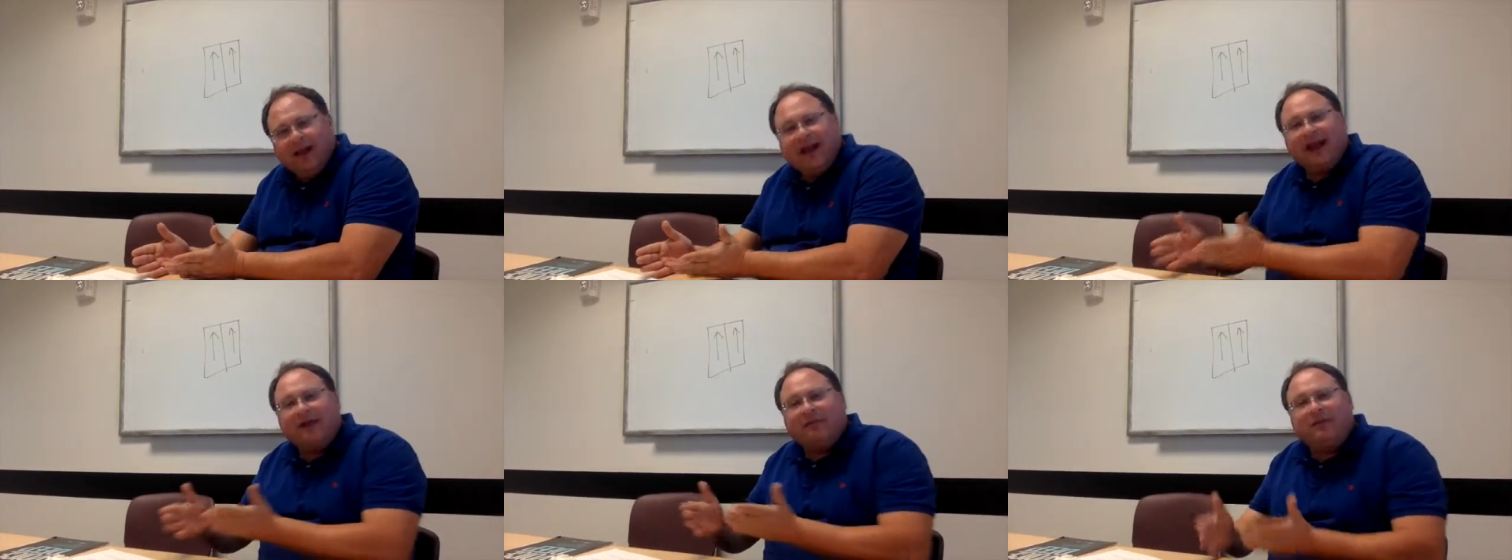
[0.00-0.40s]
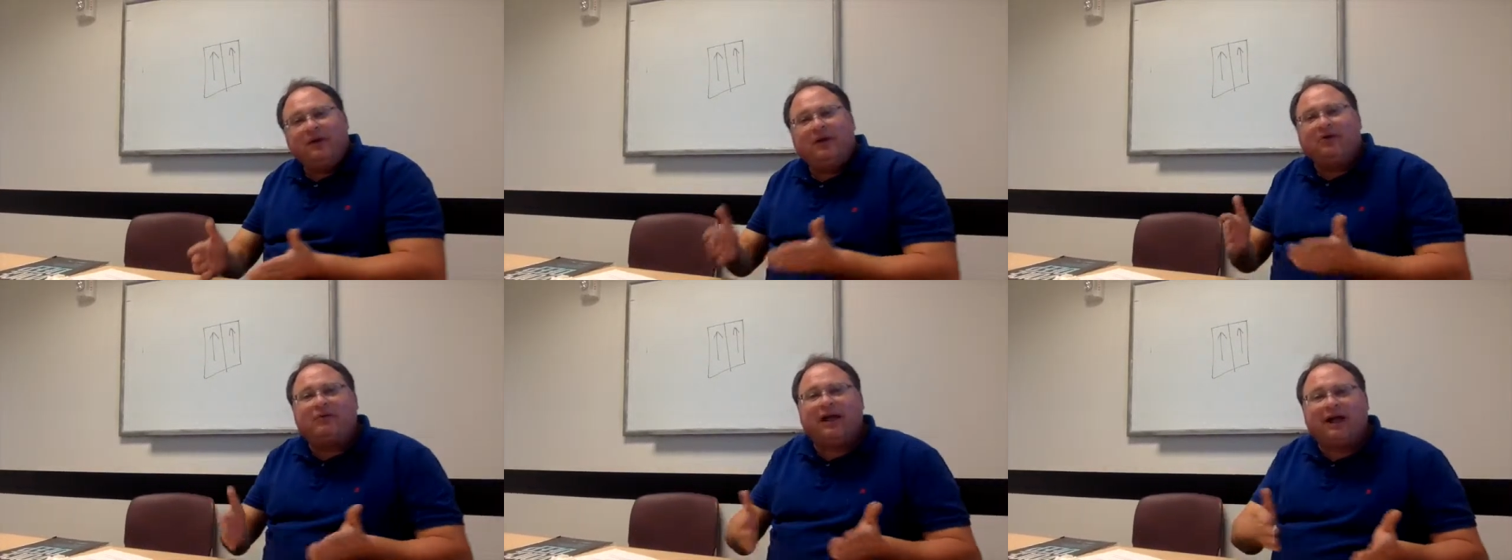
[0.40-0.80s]
and
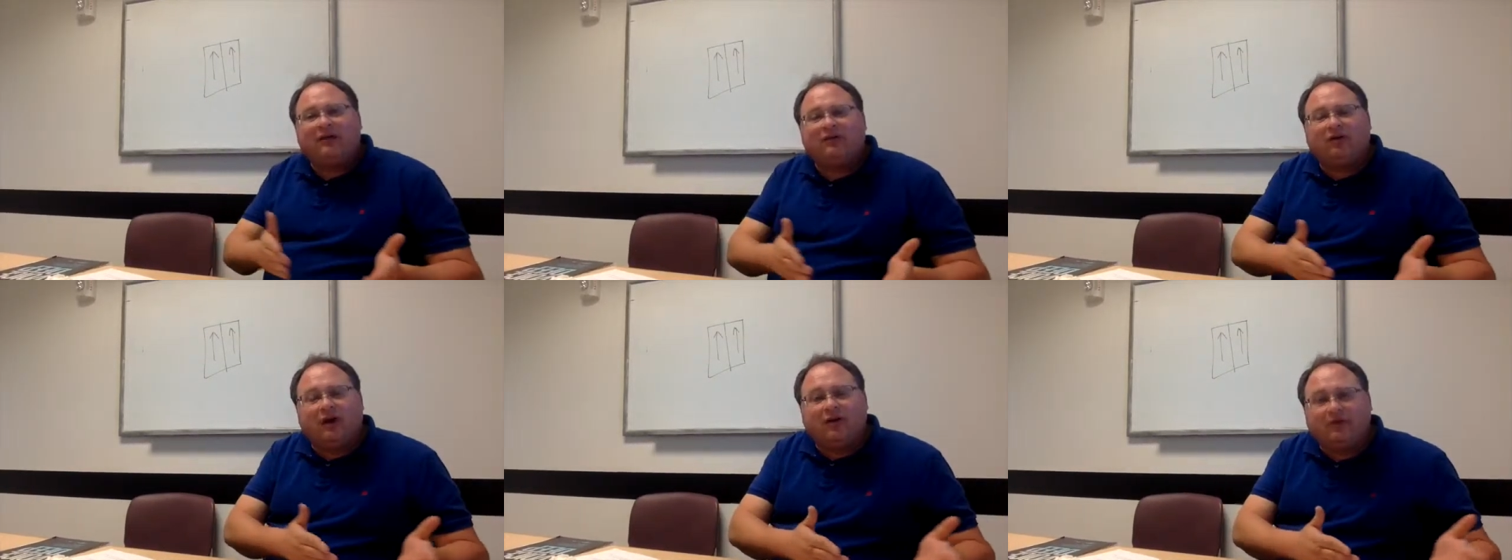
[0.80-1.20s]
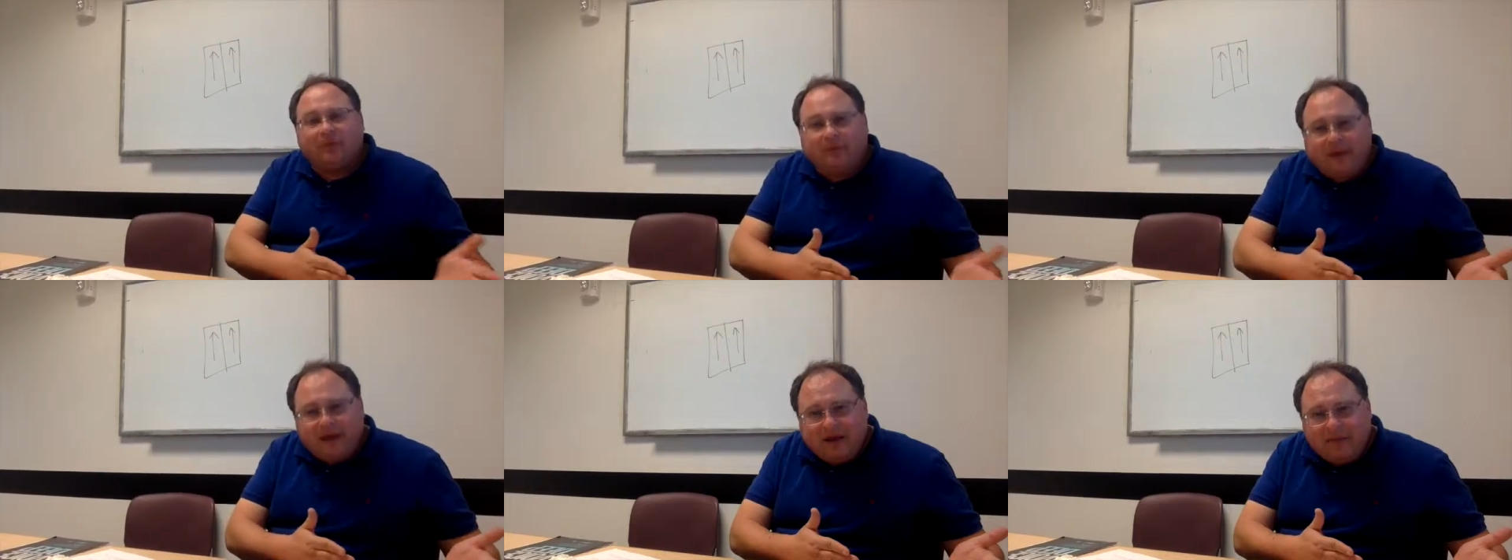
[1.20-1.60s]
be around other
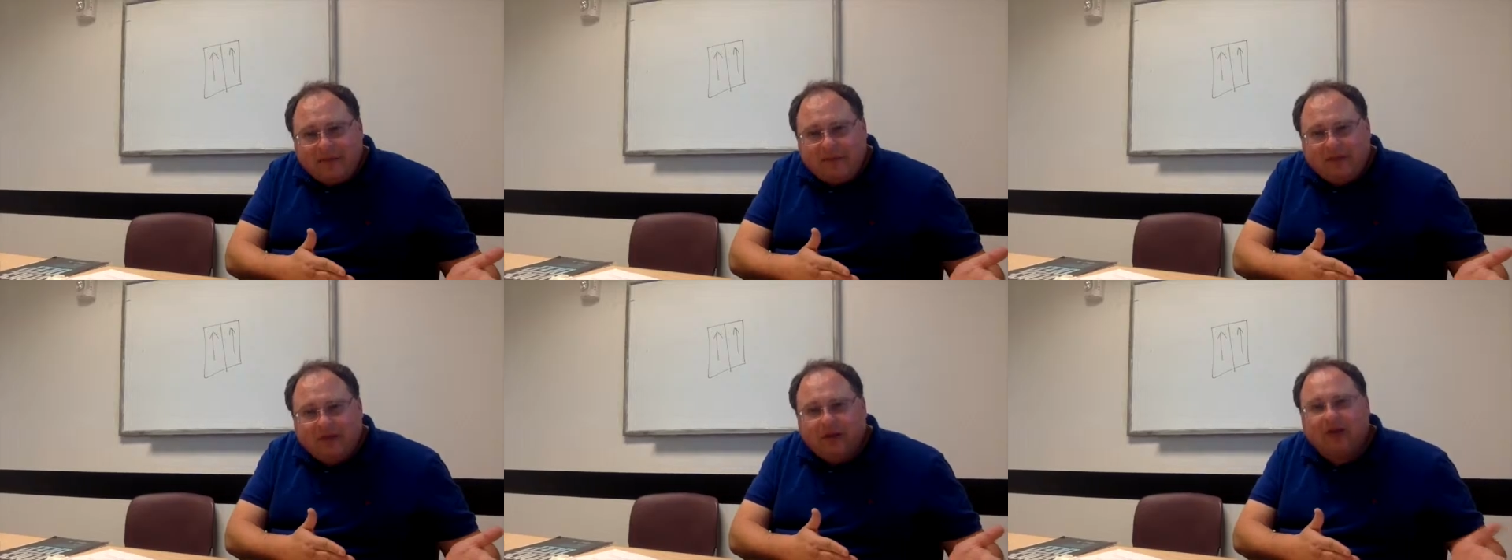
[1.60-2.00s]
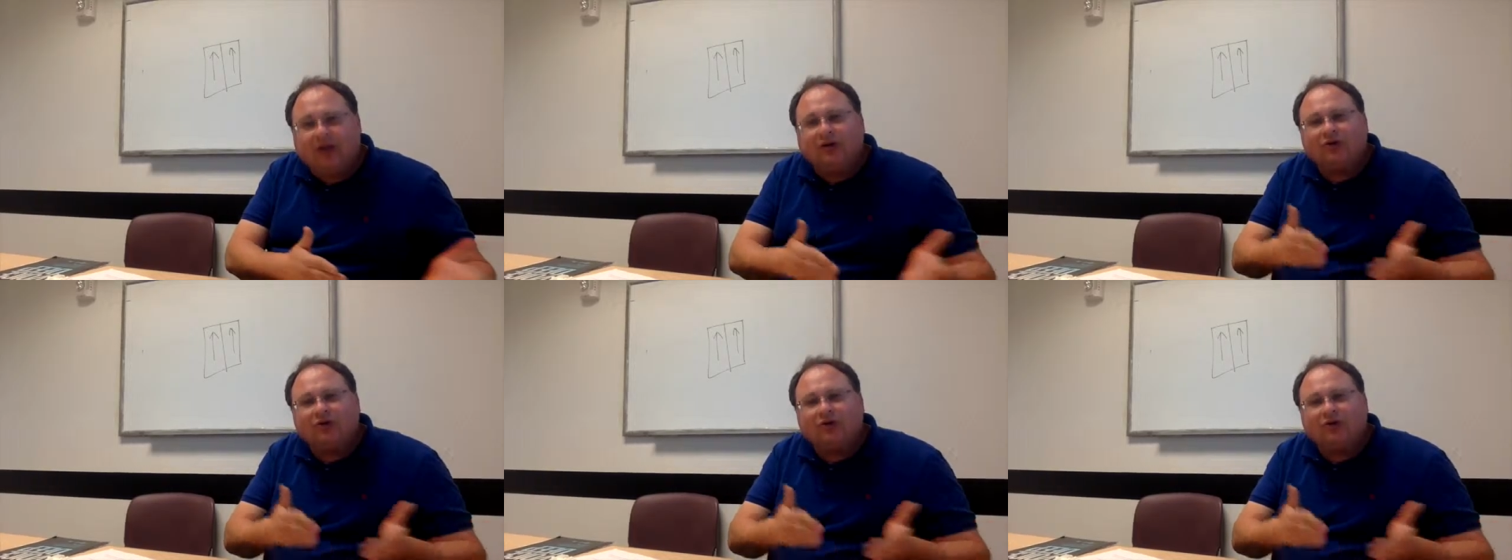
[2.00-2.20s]
people.